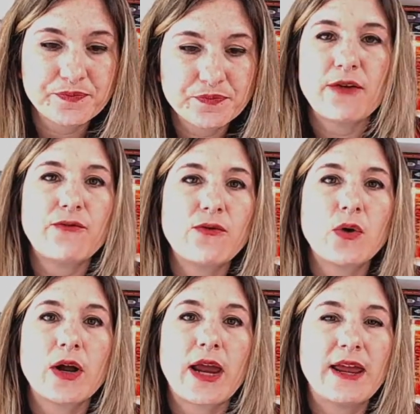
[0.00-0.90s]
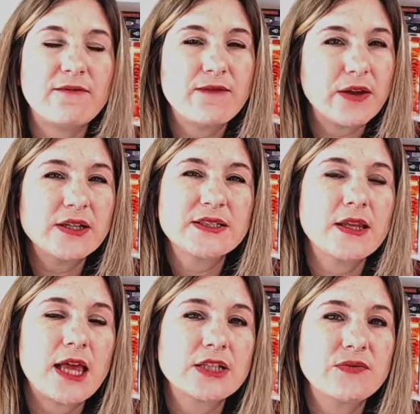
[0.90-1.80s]
save for a
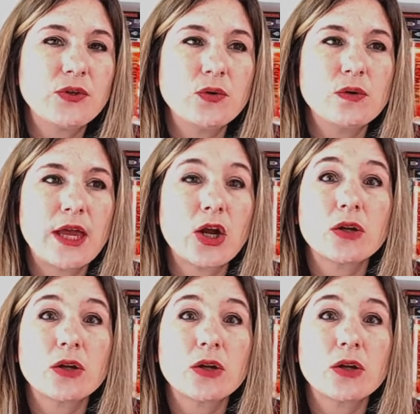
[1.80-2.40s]
very select few,